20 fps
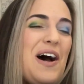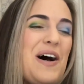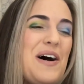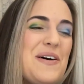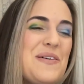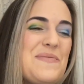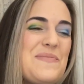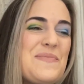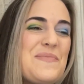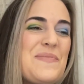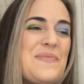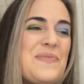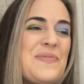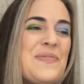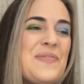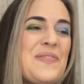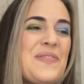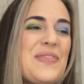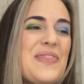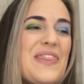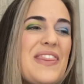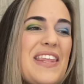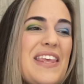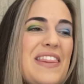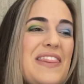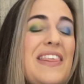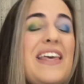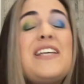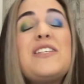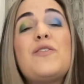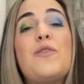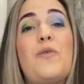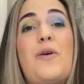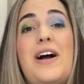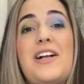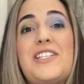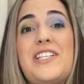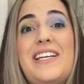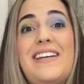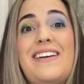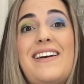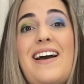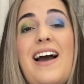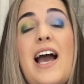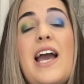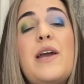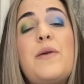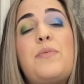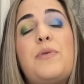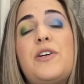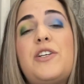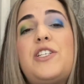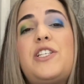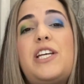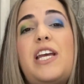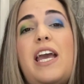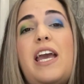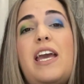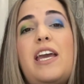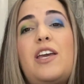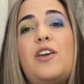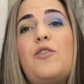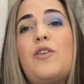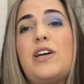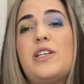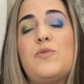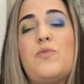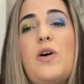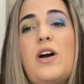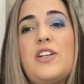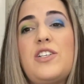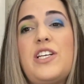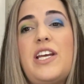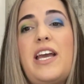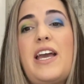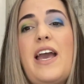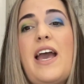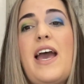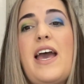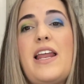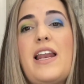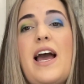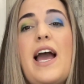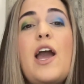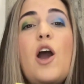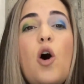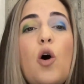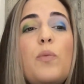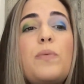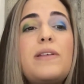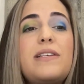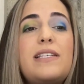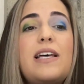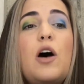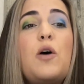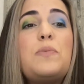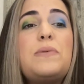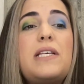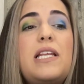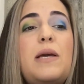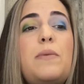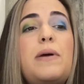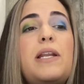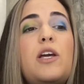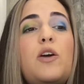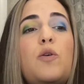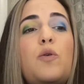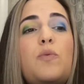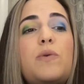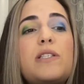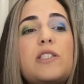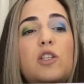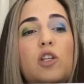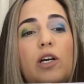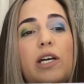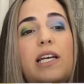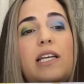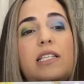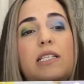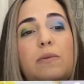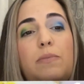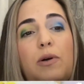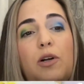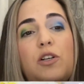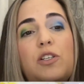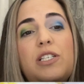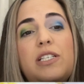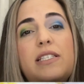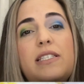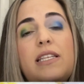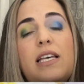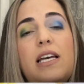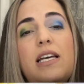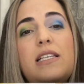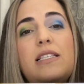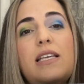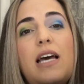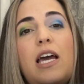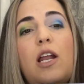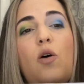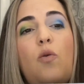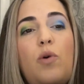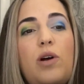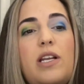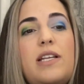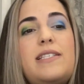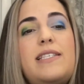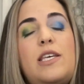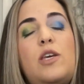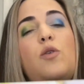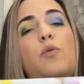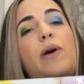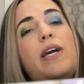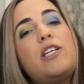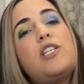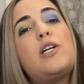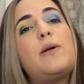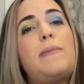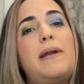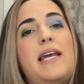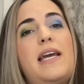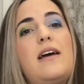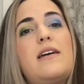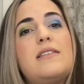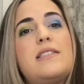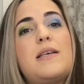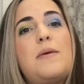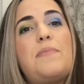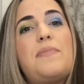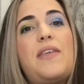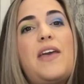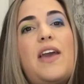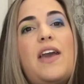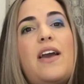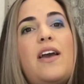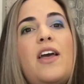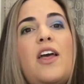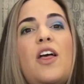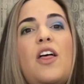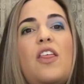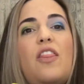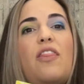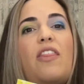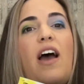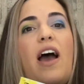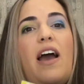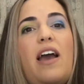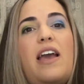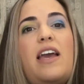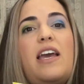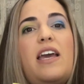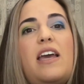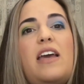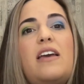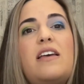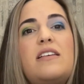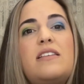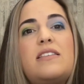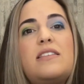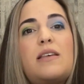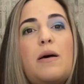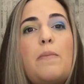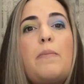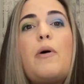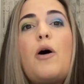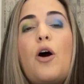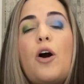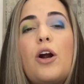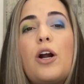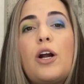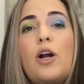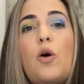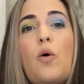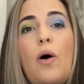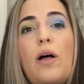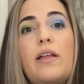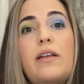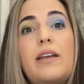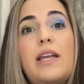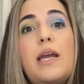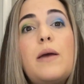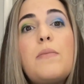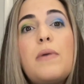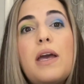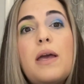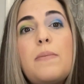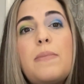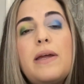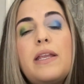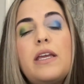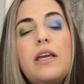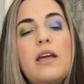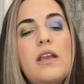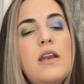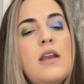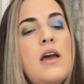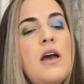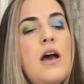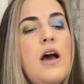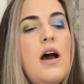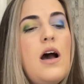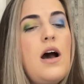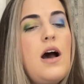Thanks for watching. I appreciate you guys watching, and I hope this helps anybody who was looking to purchase this. I don't want to see you waste your money on something that is subpar quality, in my opinion.